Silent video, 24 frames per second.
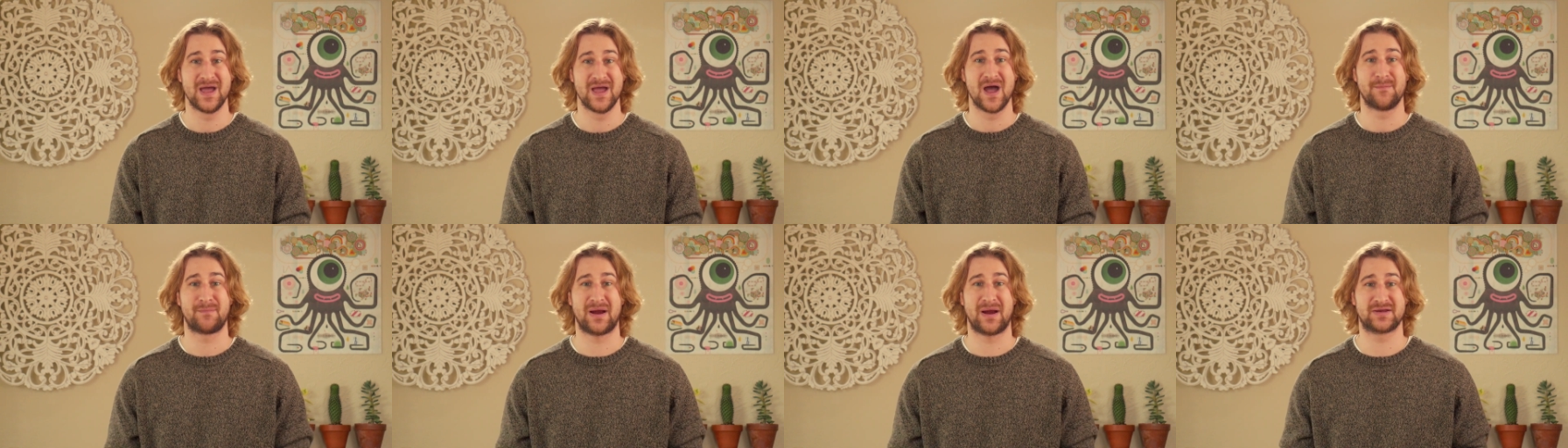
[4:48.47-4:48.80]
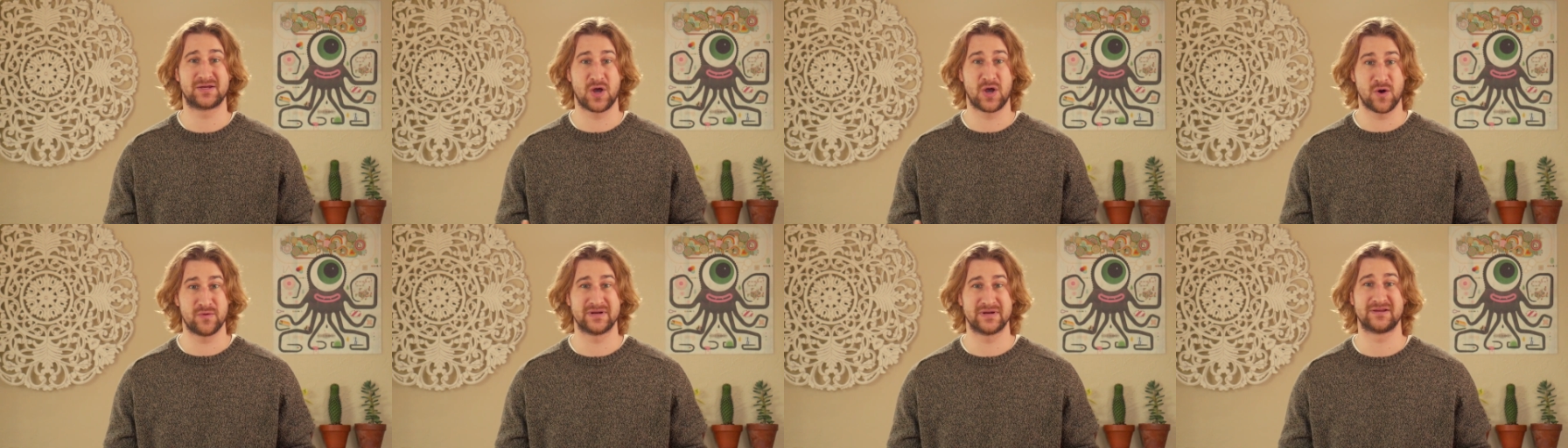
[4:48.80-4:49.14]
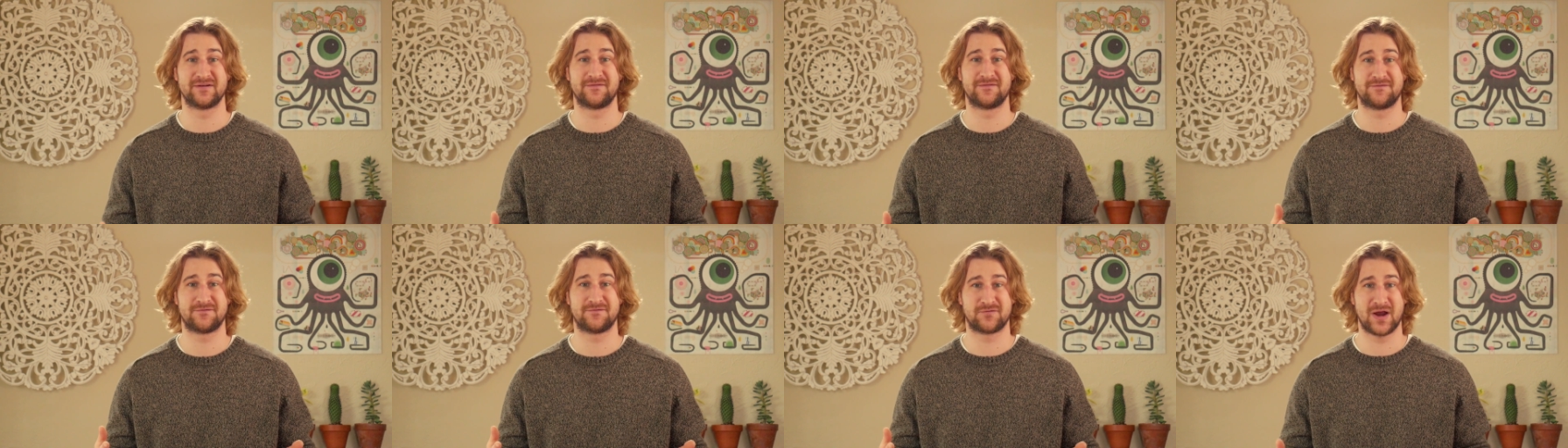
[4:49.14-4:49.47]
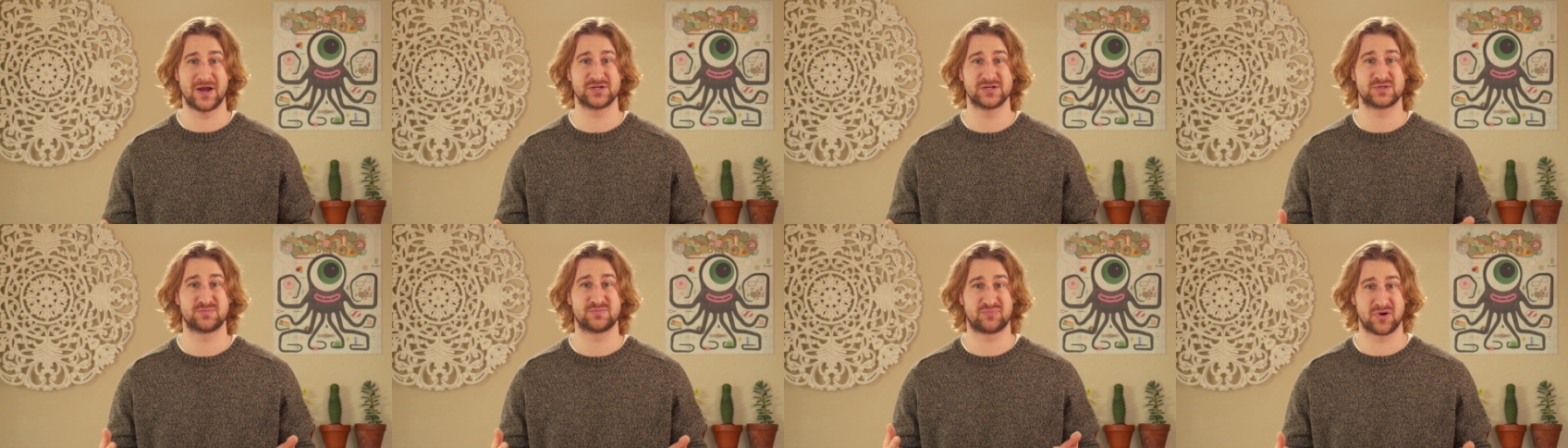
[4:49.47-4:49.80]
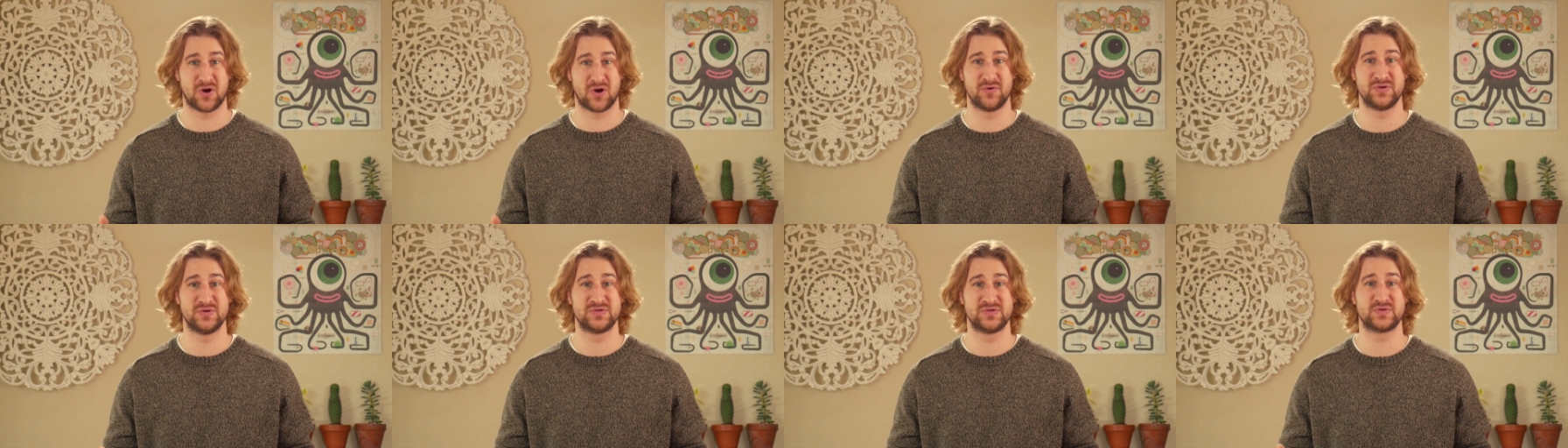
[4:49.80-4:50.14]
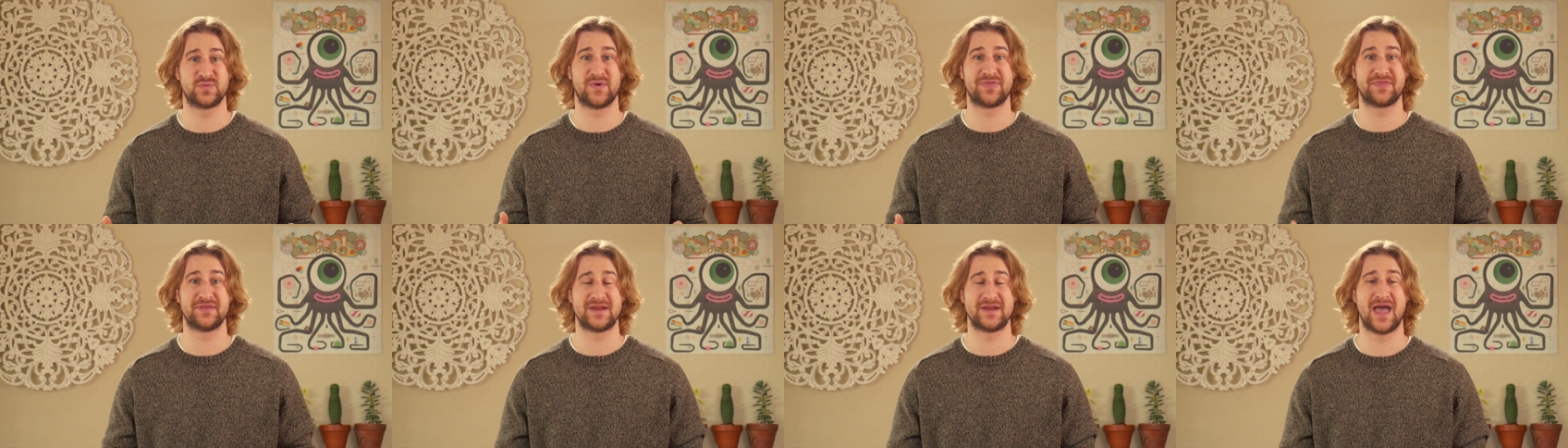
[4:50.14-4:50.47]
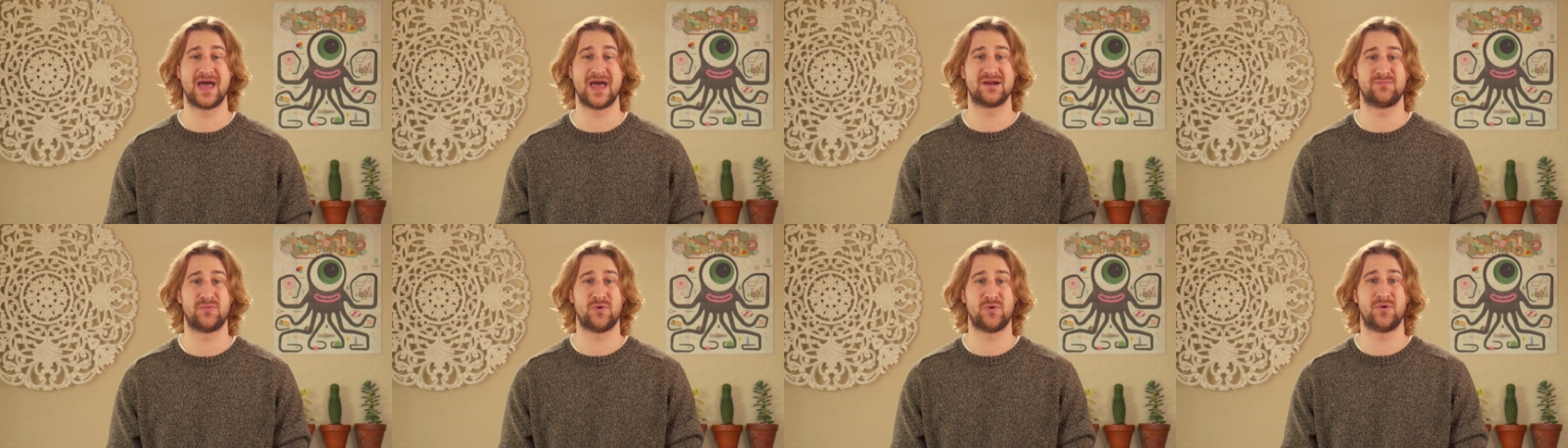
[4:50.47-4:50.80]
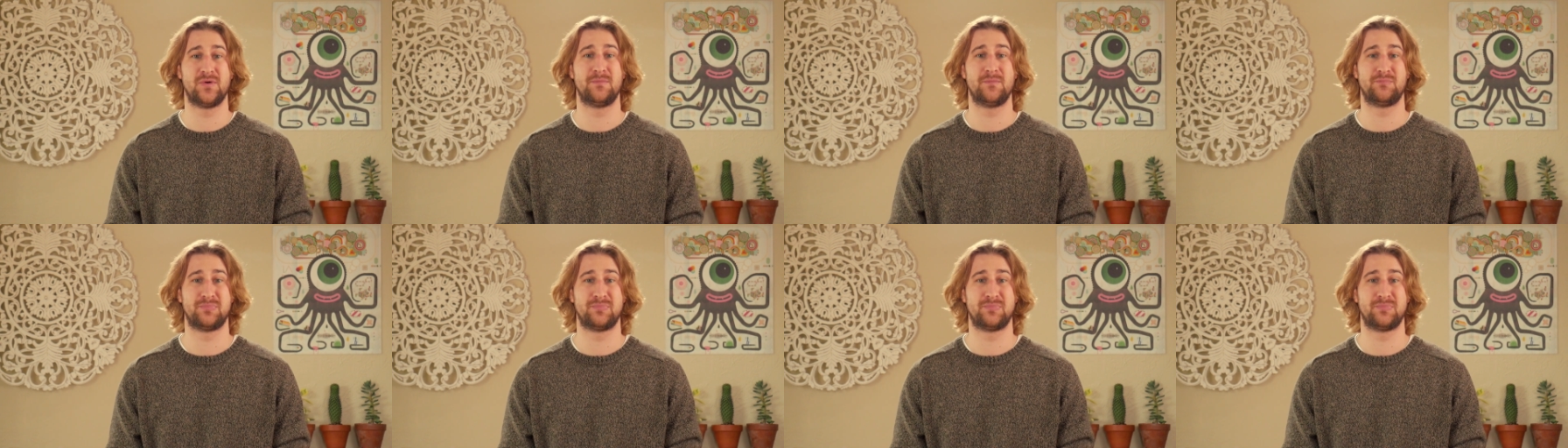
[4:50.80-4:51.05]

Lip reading: by coating fresh produce with an edible,